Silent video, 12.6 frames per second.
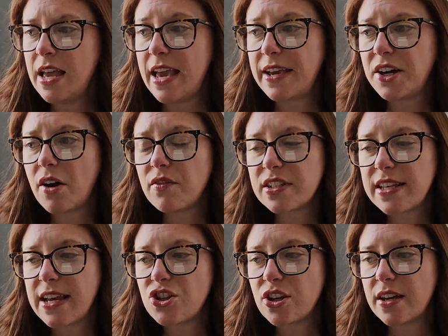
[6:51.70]
In
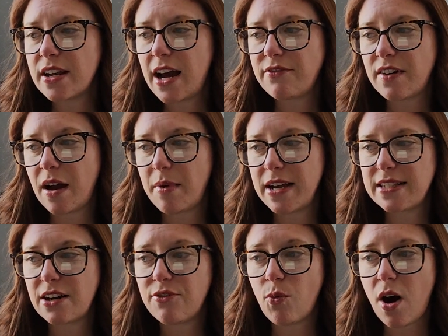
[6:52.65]
conversation, I find
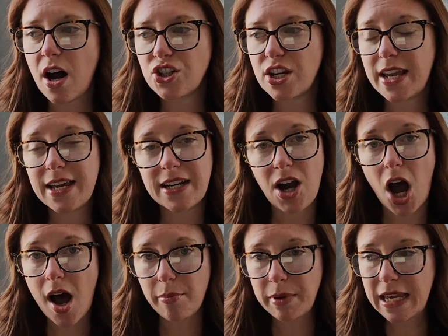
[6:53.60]
myself watching and
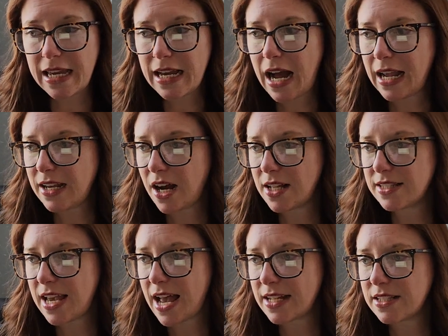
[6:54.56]
copying eye
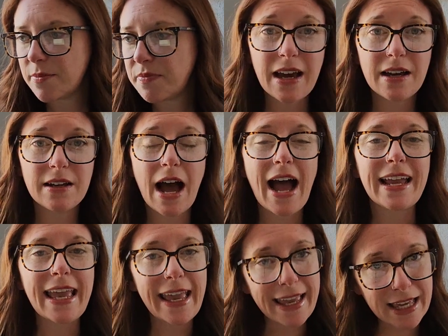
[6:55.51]
contact. I
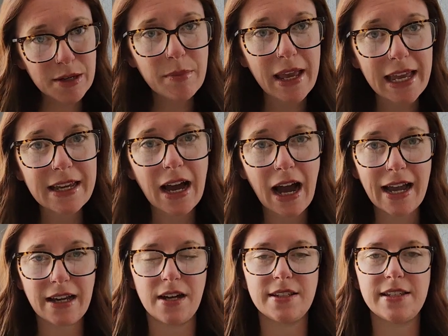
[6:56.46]
can make eye
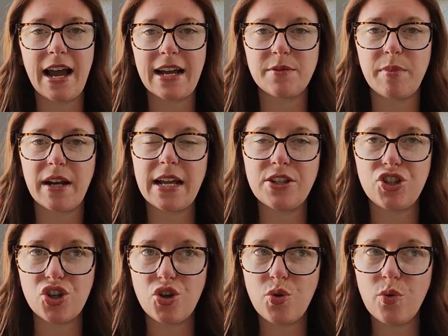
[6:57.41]
contact, but I
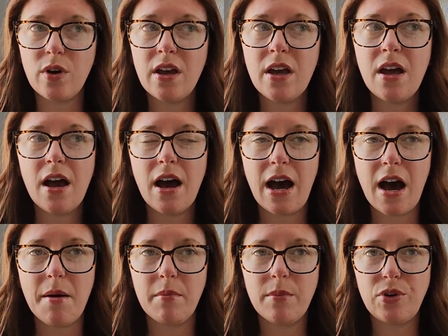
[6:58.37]
do
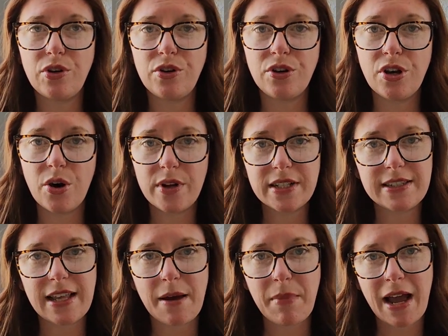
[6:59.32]
notice
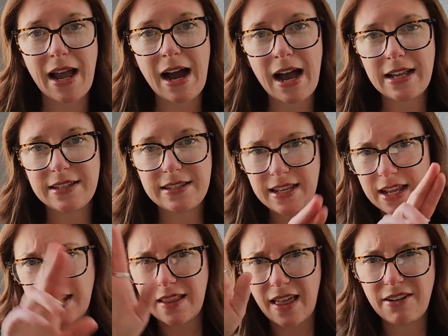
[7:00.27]
that my eyes tend to like